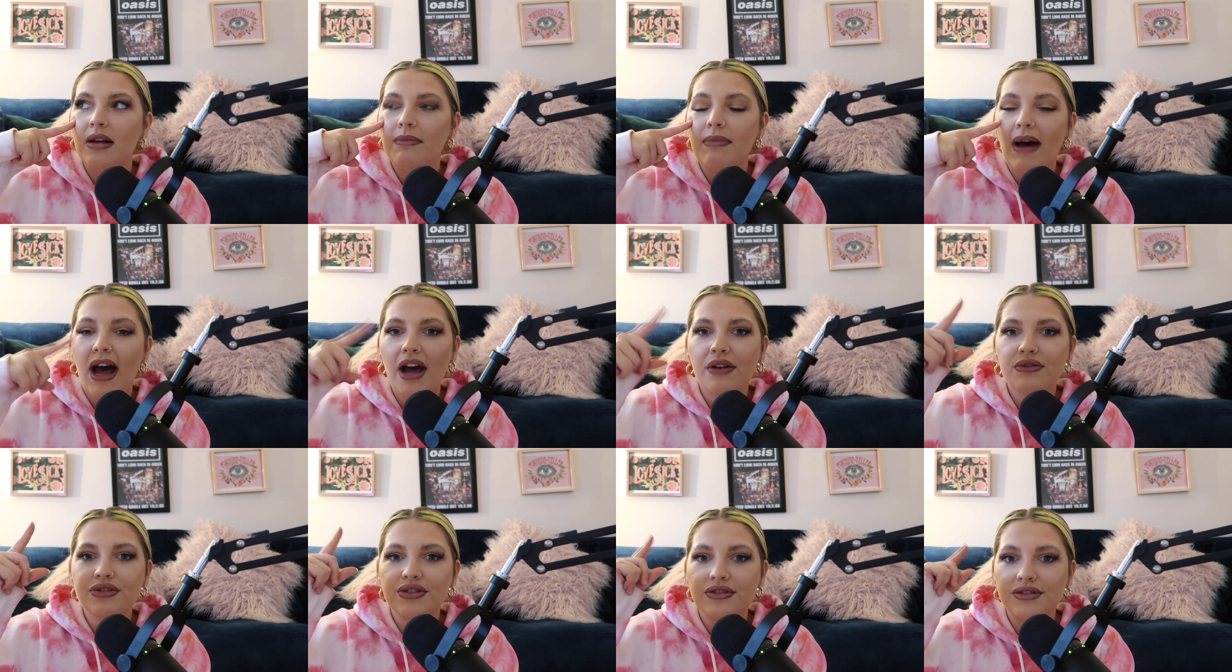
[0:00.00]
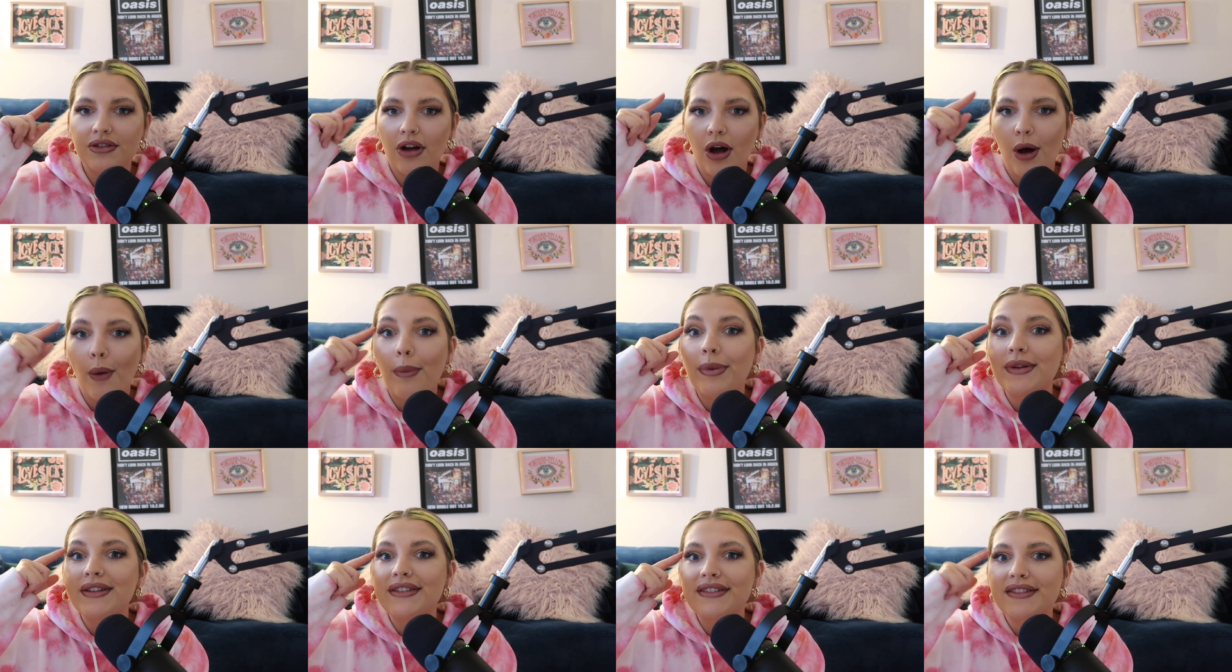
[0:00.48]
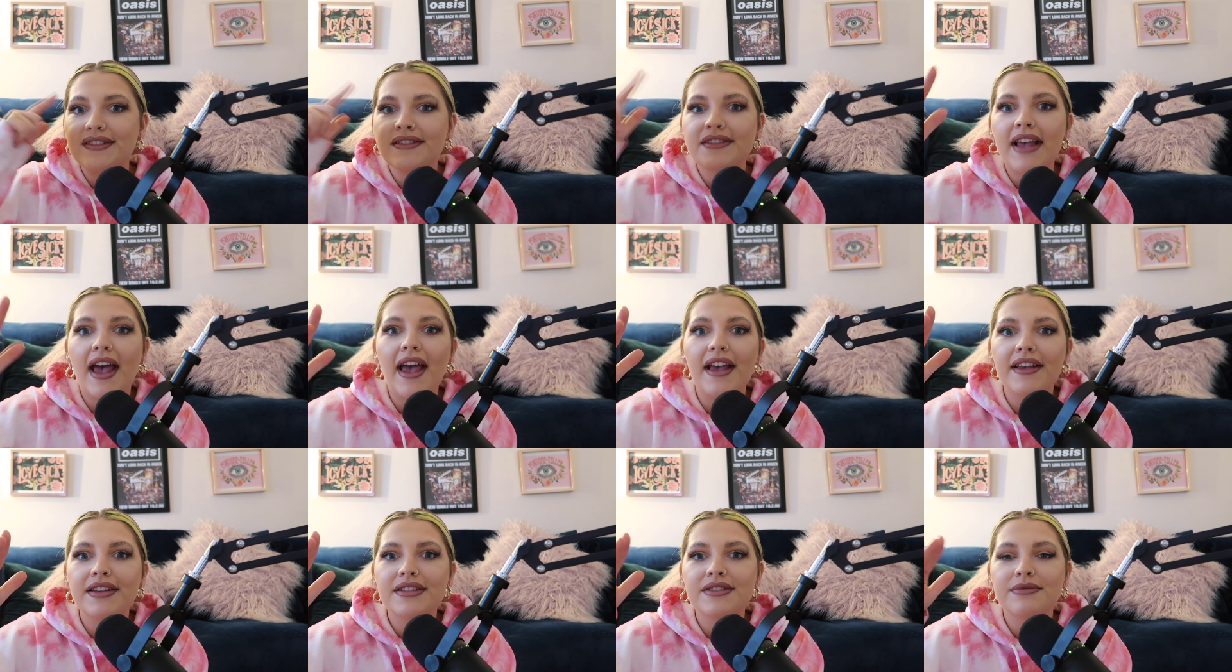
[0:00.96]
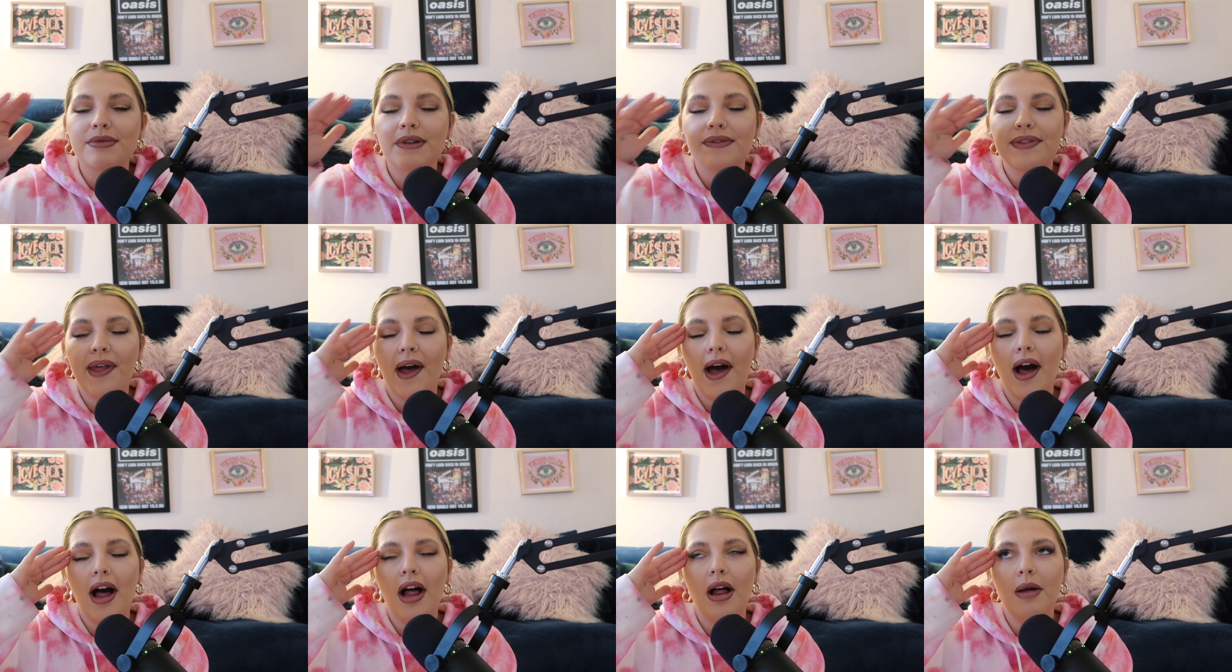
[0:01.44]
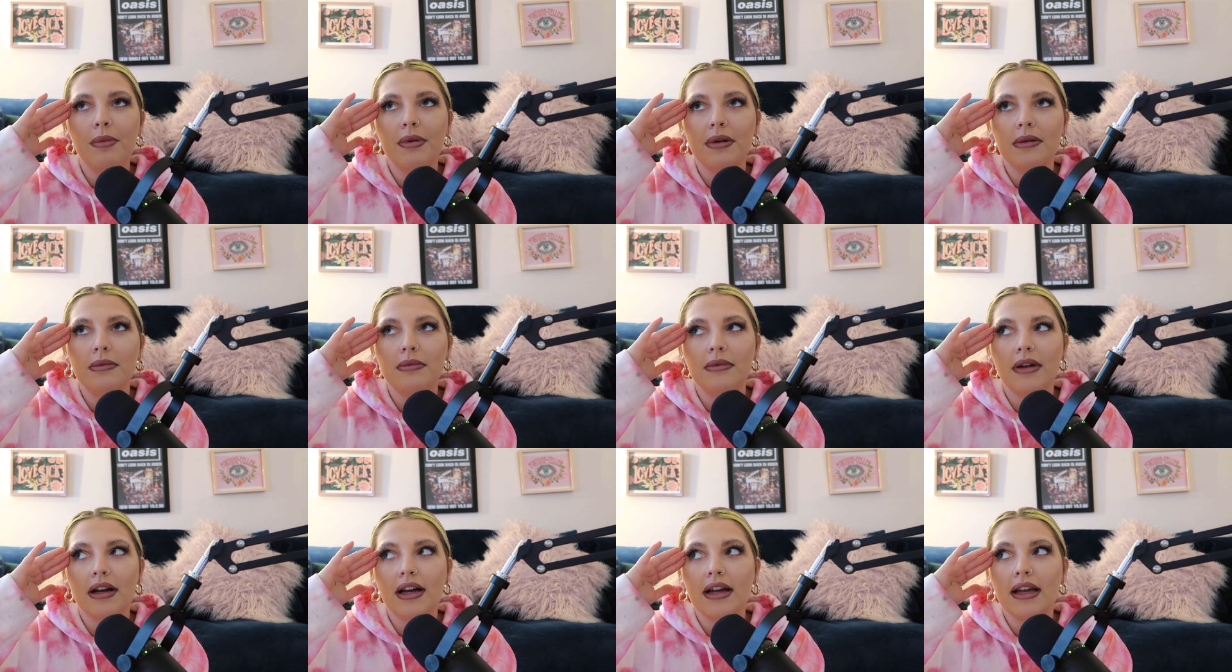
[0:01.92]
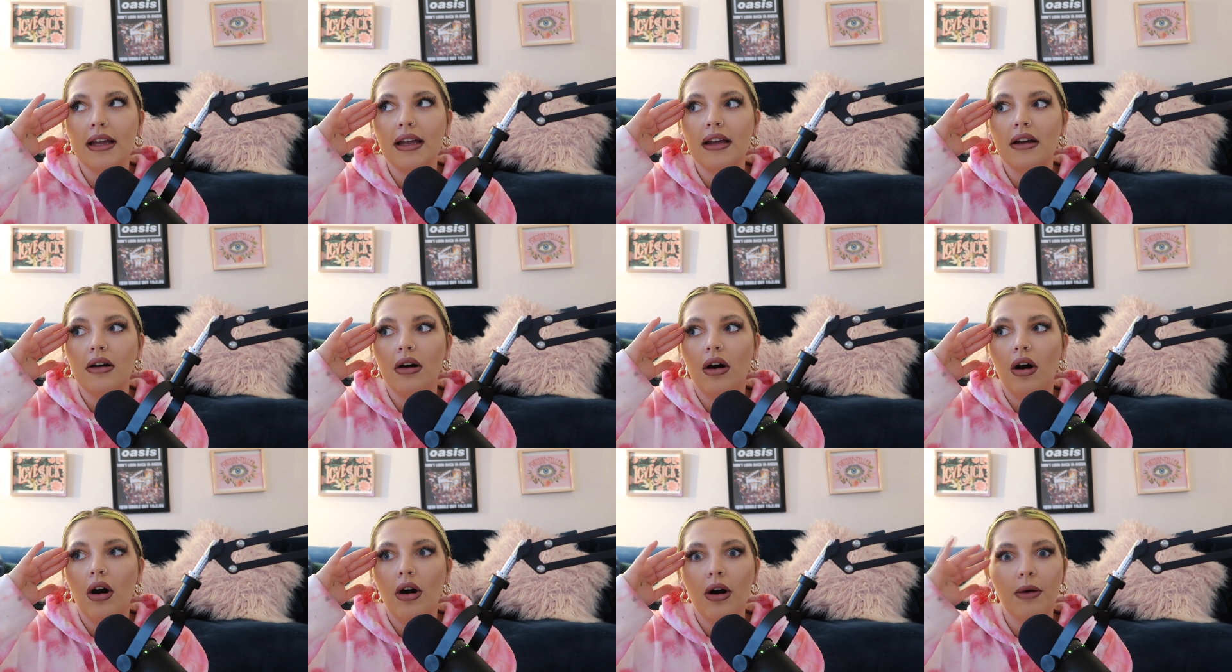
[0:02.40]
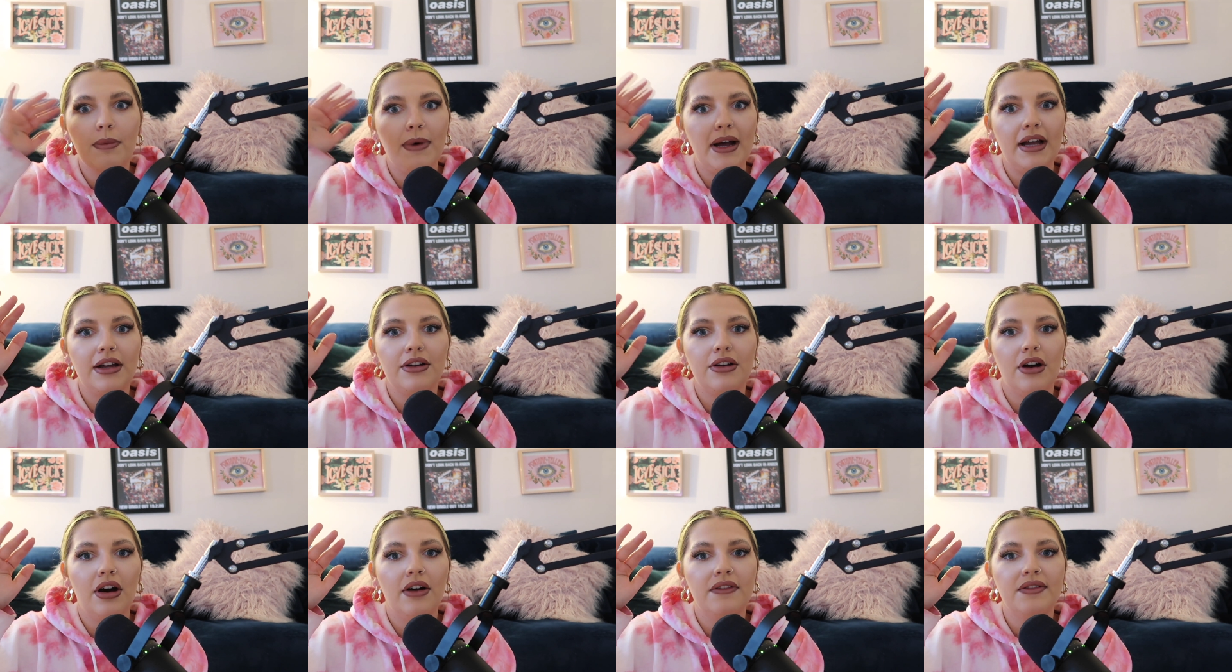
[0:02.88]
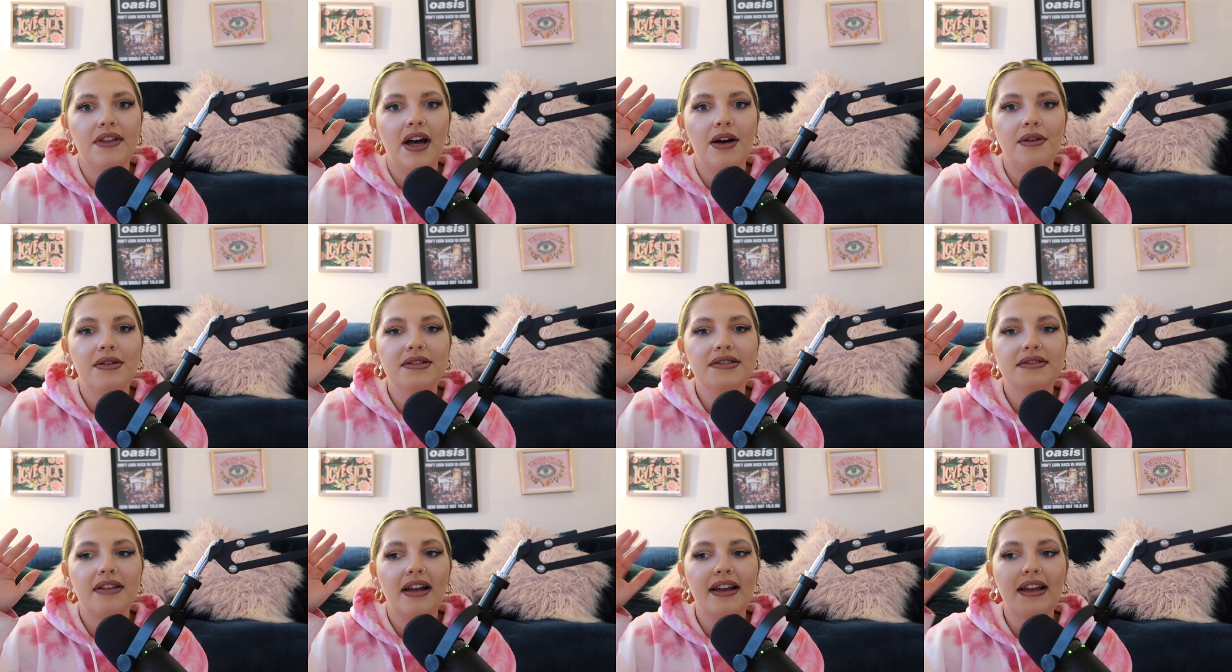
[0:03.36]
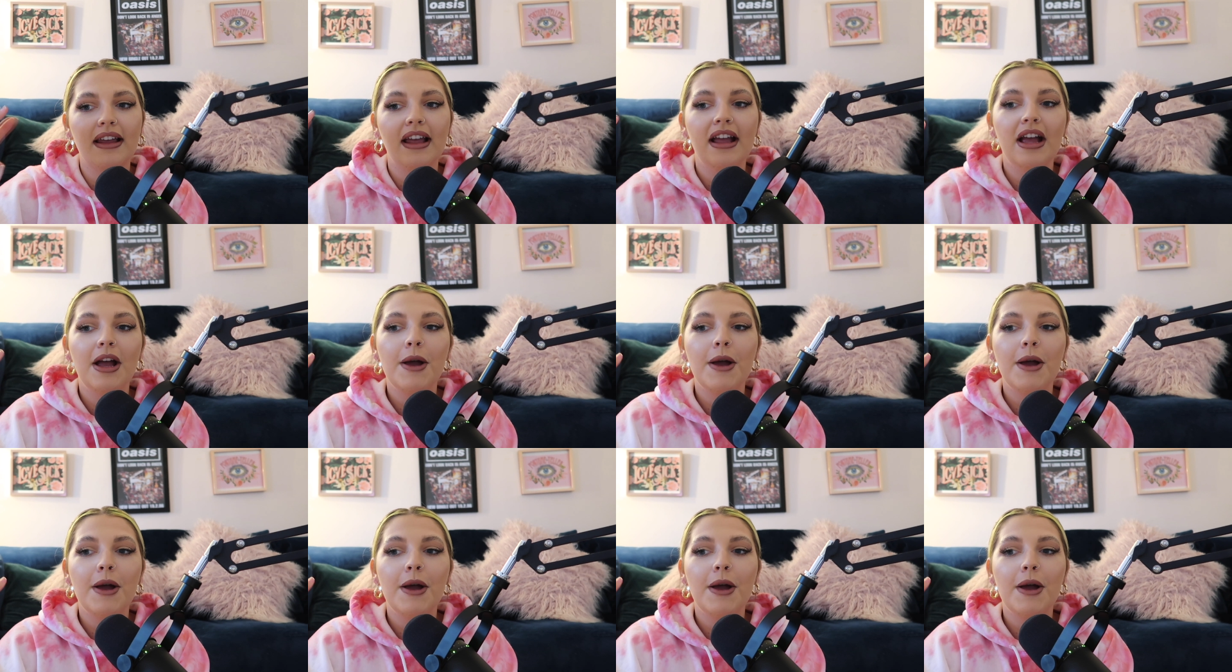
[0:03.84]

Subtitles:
but I was just obsessed with that album. Oh my god, that was